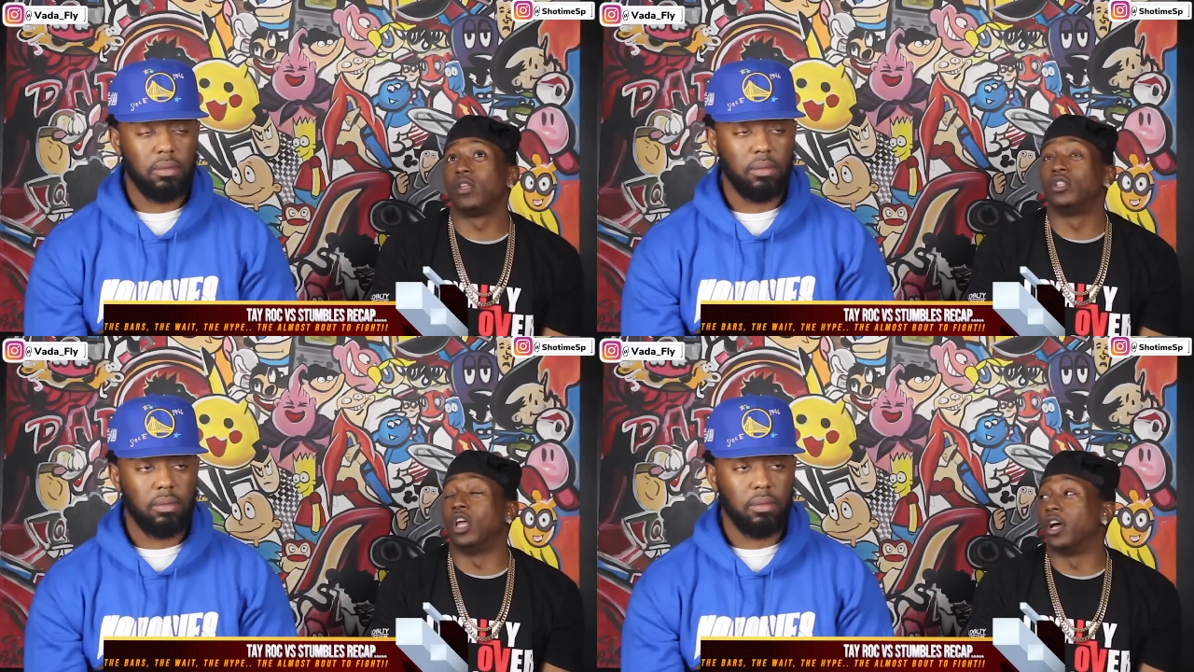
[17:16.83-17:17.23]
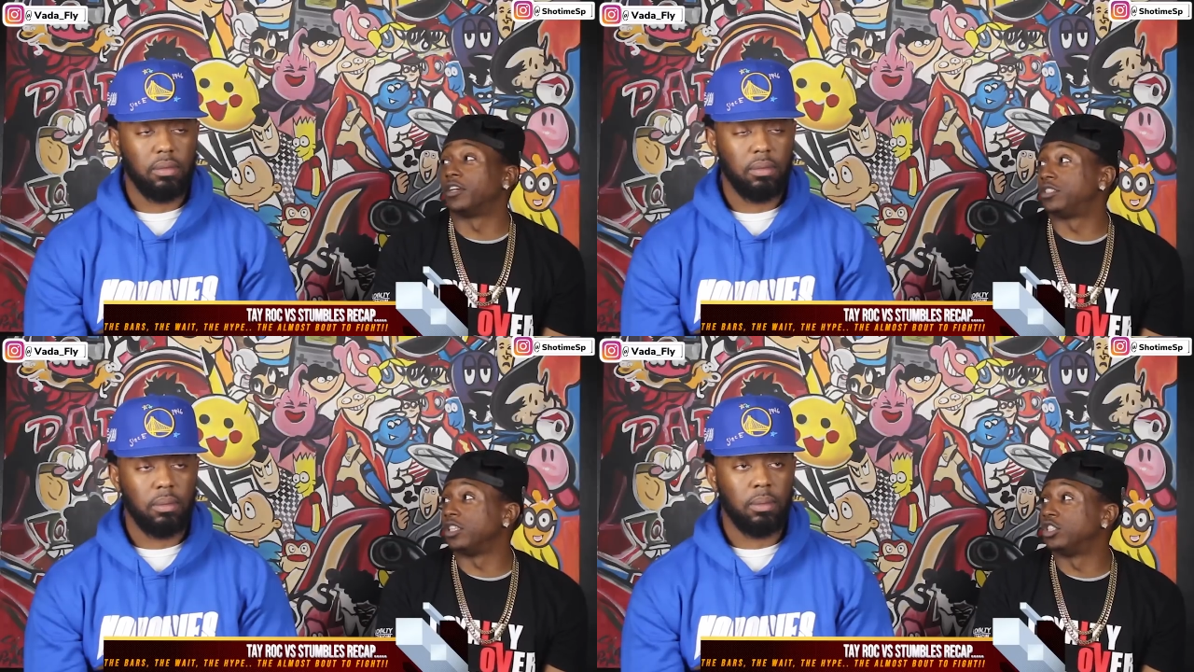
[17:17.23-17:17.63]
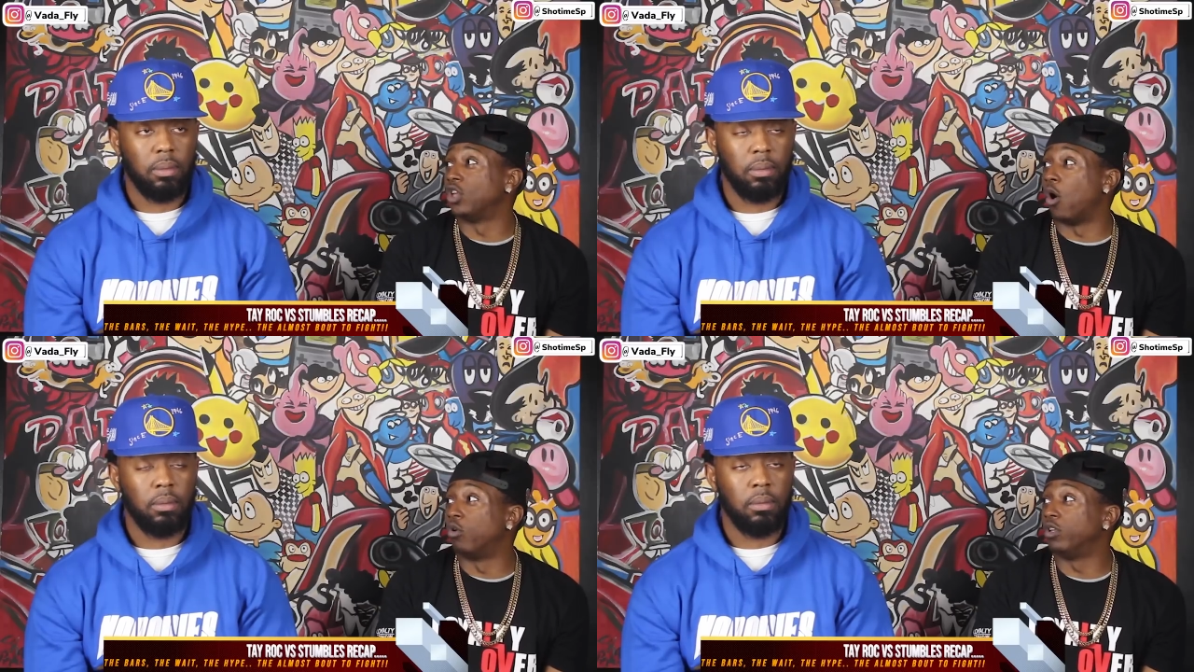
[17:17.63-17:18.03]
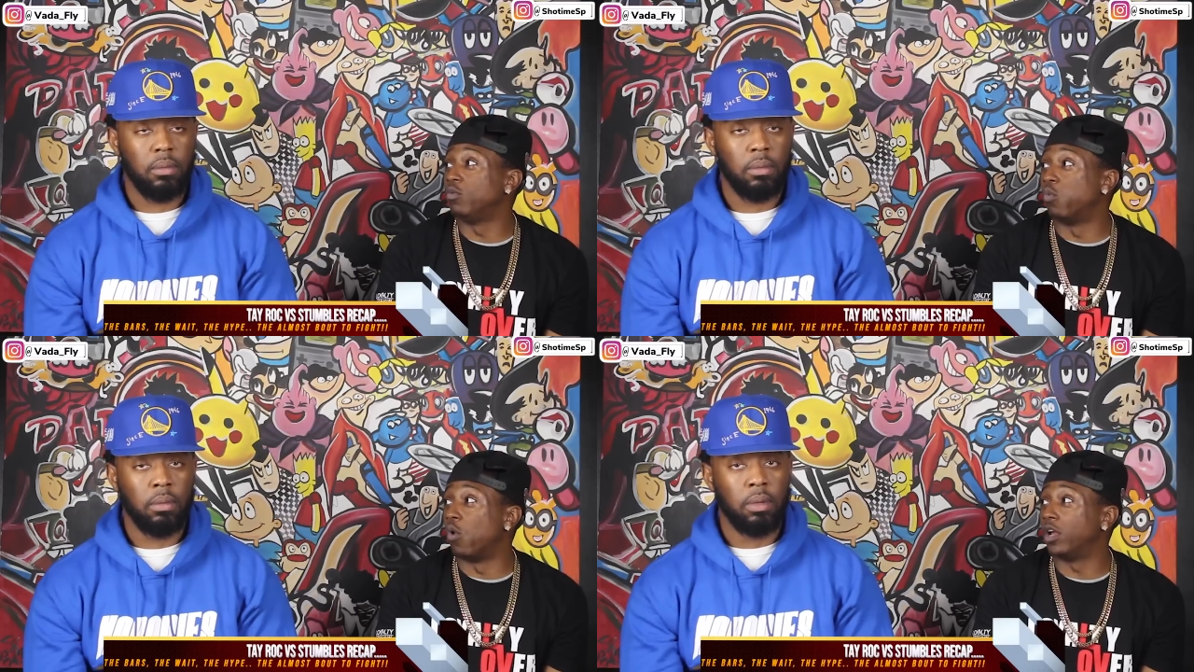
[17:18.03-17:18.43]
Speaker 1: Lux is the only
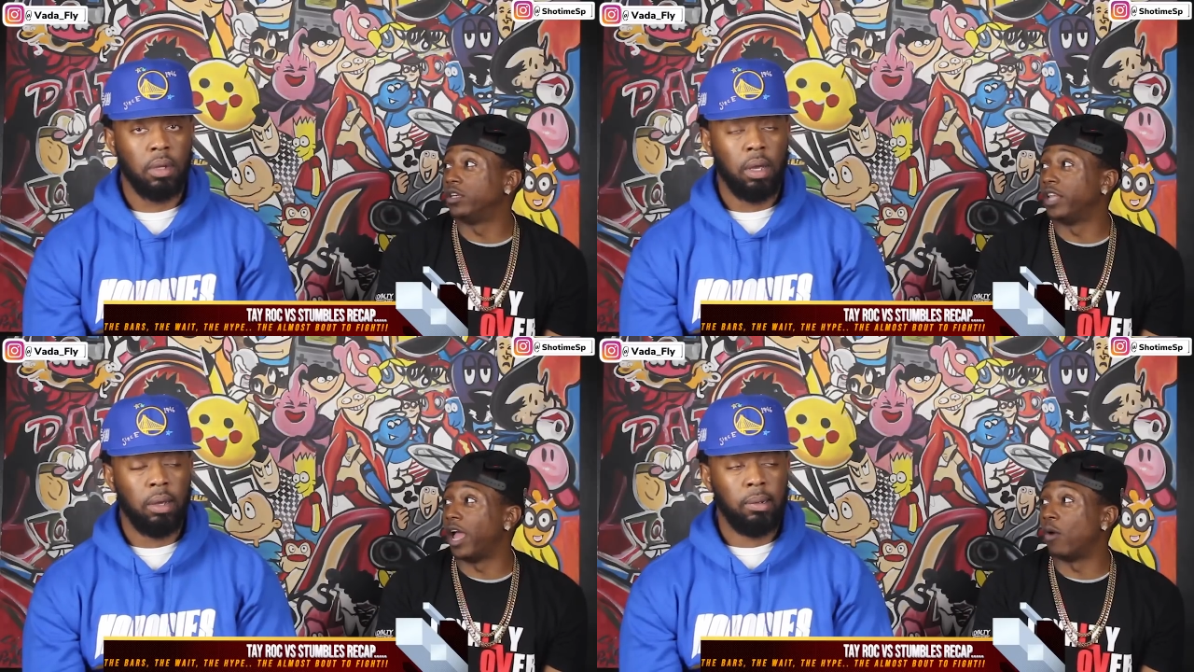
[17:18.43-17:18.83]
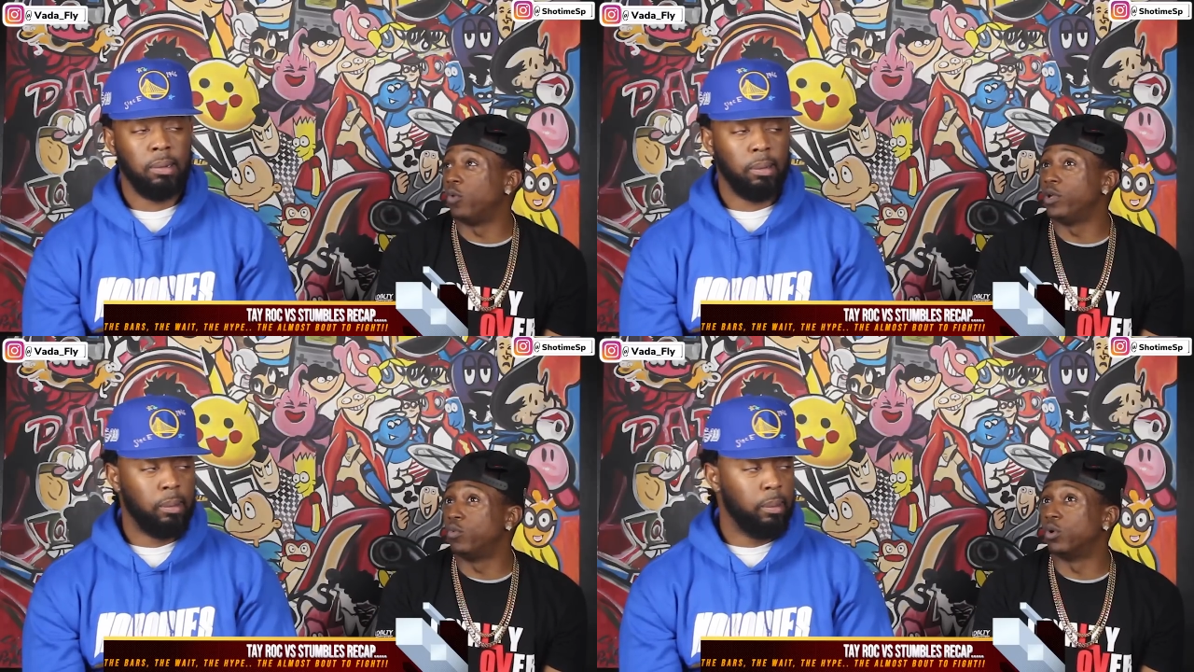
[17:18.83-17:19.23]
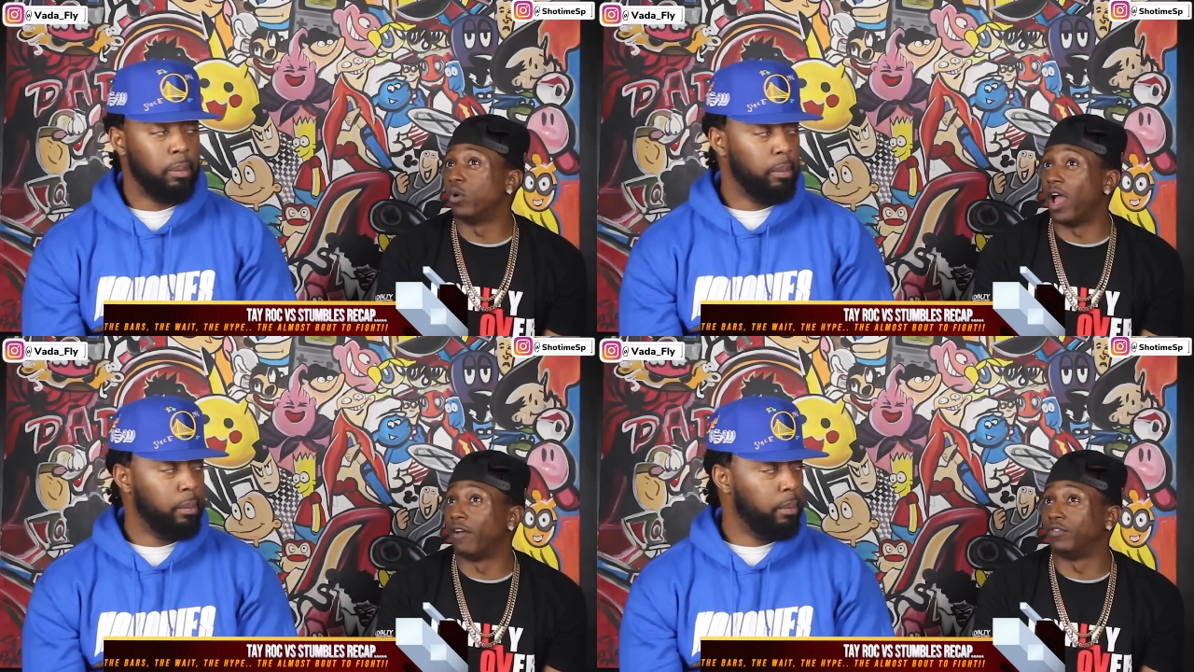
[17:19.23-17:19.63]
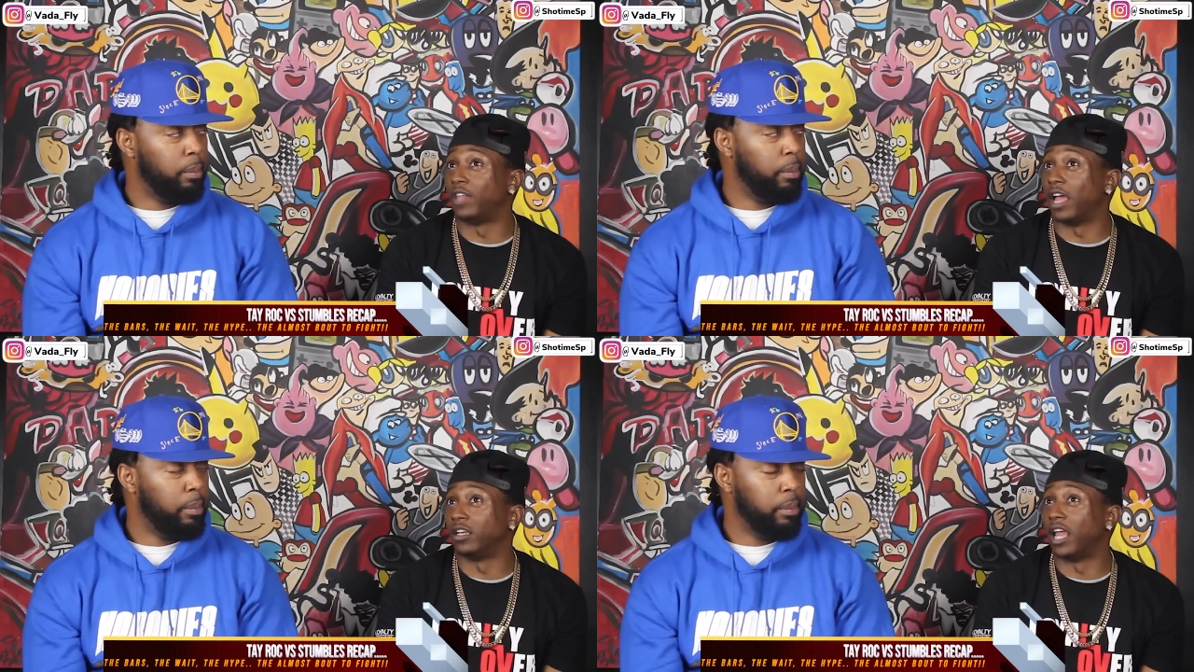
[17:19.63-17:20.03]
one that we will ever
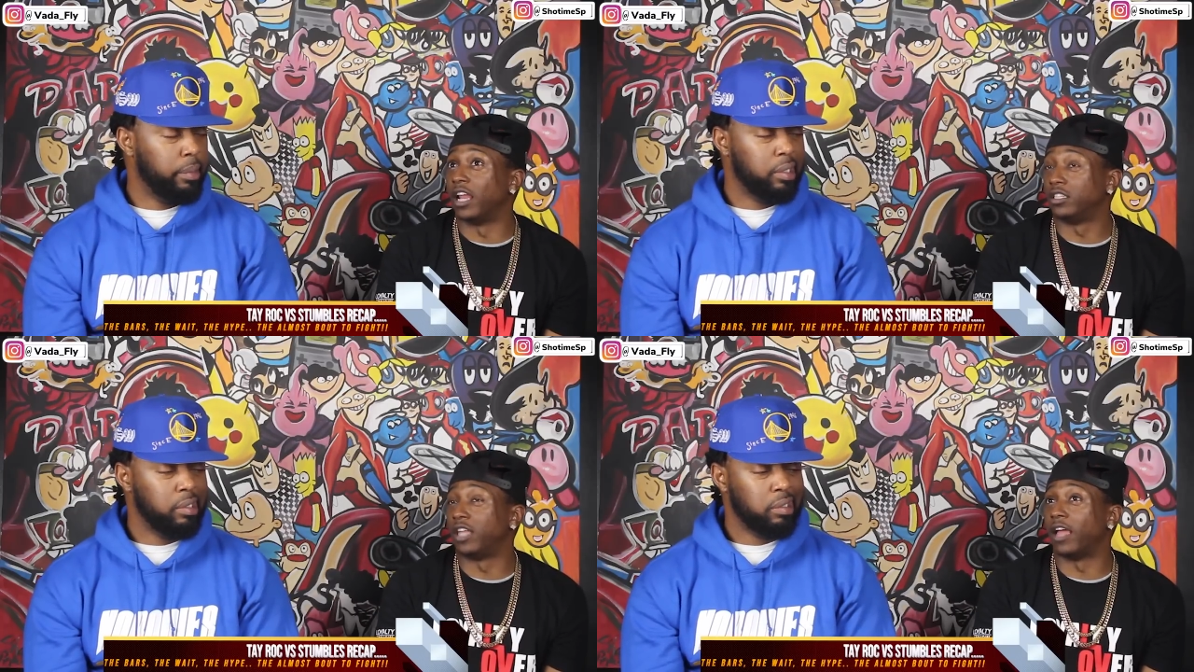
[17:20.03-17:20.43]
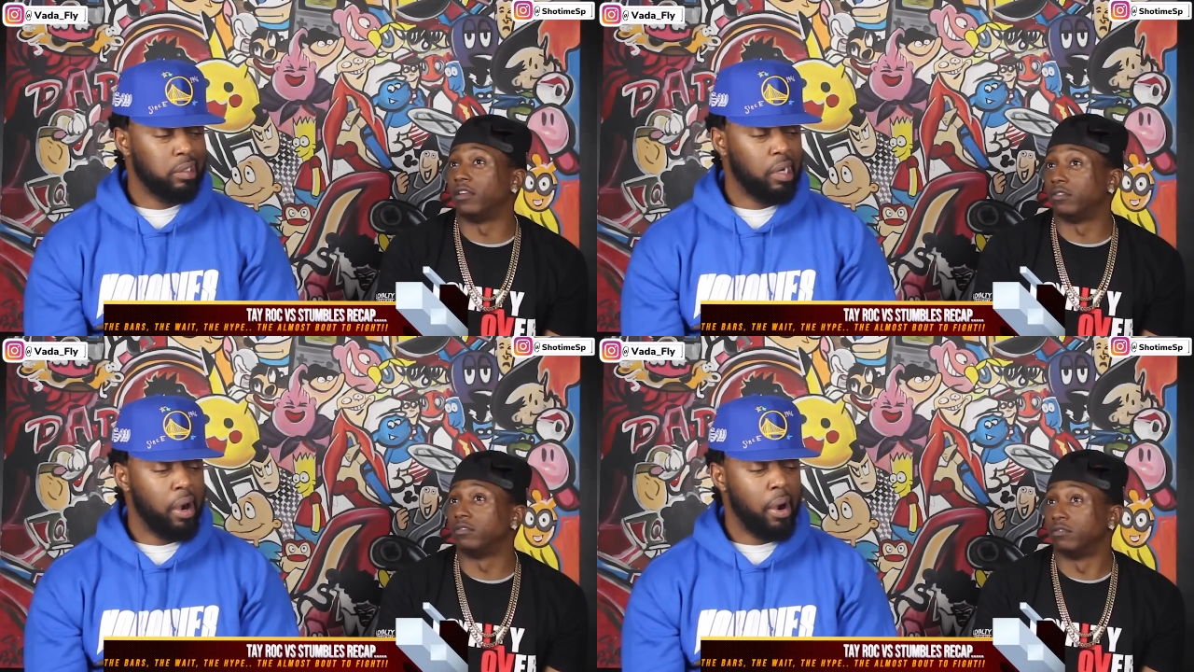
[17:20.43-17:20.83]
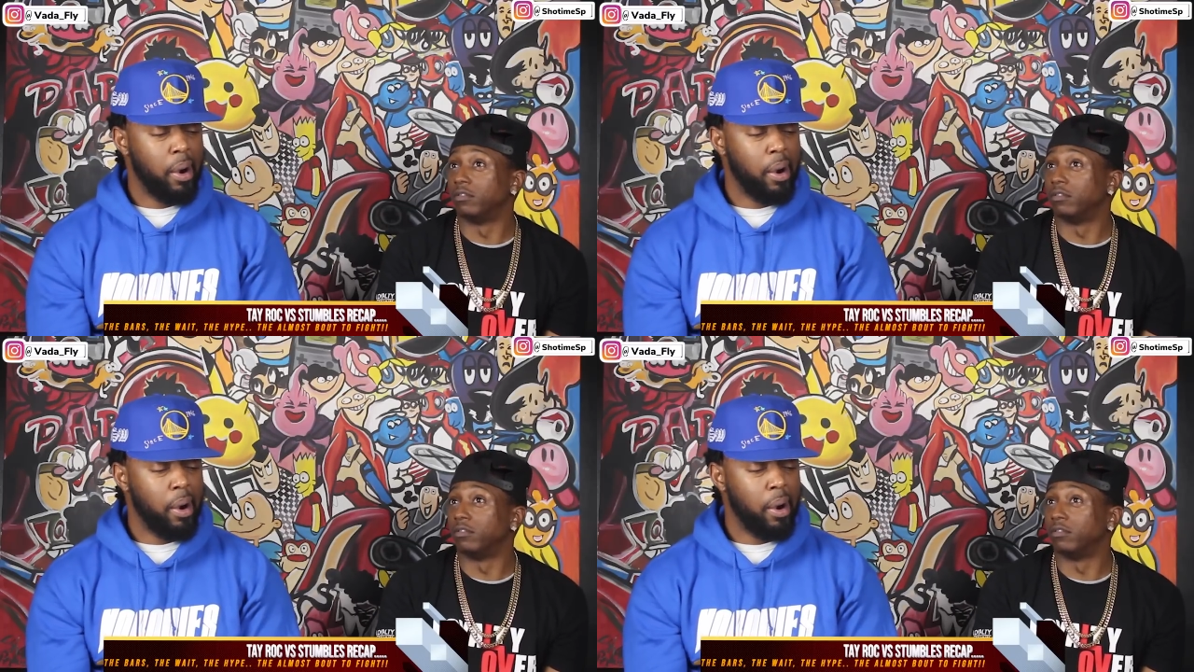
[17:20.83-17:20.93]
that that that